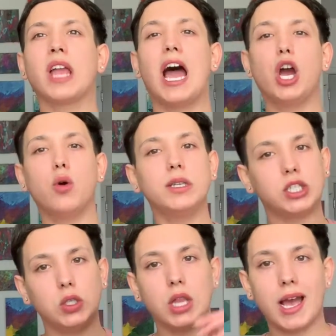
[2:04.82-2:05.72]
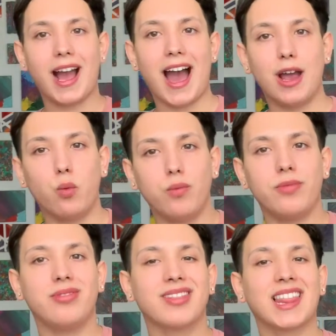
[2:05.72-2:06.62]
I always knew like
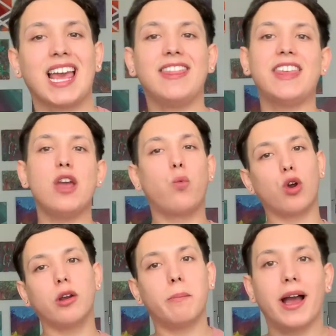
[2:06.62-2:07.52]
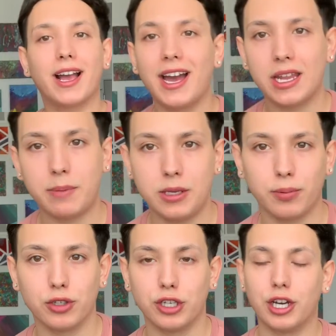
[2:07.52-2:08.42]
they weren't my kind of
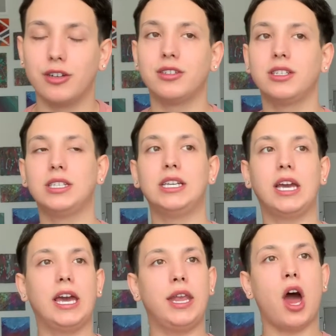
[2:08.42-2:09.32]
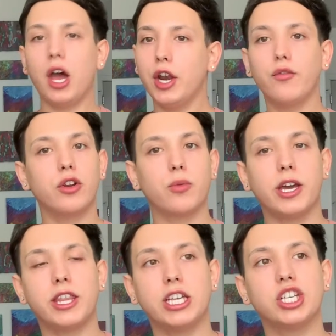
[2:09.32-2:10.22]
people, you know? And not in a rude way,
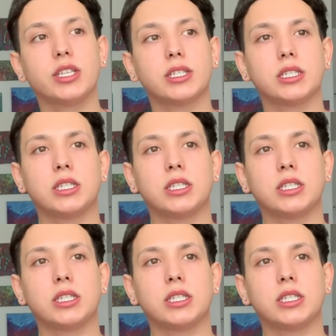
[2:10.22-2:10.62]
they just,